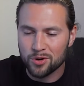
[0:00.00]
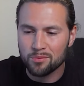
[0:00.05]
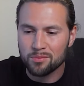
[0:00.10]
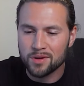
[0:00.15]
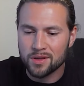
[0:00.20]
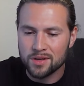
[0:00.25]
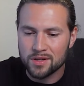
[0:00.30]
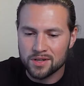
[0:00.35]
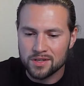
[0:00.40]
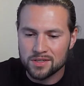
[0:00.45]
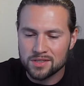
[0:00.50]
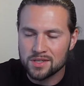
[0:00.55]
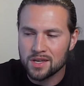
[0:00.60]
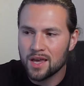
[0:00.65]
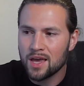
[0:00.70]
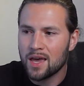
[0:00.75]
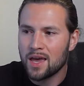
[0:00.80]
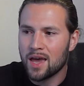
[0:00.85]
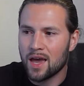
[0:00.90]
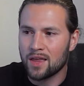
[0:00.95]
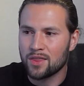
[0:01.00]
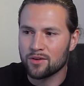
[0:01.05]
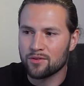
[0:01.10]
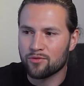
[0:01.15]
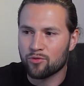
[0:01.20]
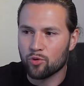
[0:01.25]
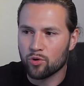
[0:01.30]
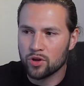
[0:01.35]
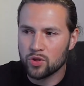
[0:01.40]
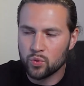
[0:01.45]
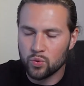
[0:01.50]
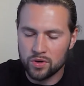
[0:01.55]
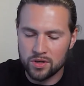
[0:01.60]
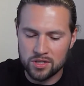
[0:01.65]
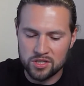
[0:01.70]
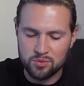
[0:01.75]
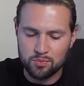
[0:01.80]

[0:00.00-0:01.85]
abilities. And the fourth one is